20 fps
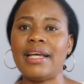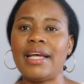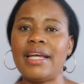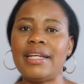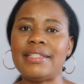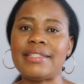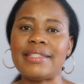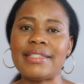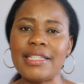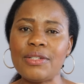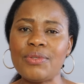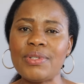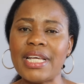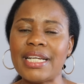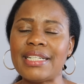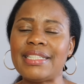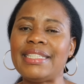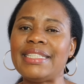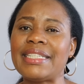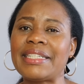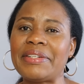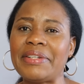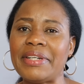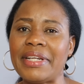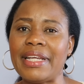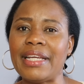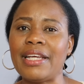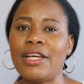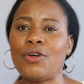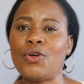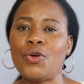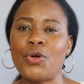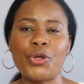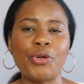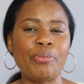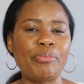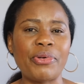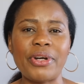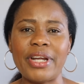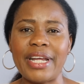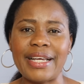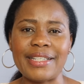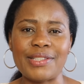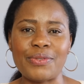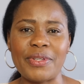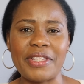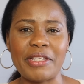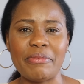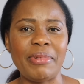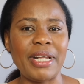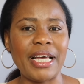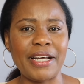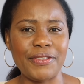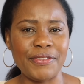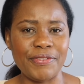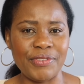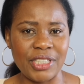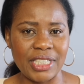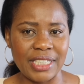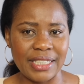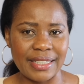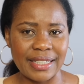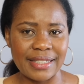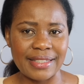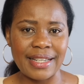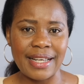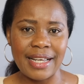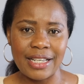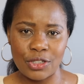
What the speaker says: And seal that decree or your prayers with the blood of Jesus.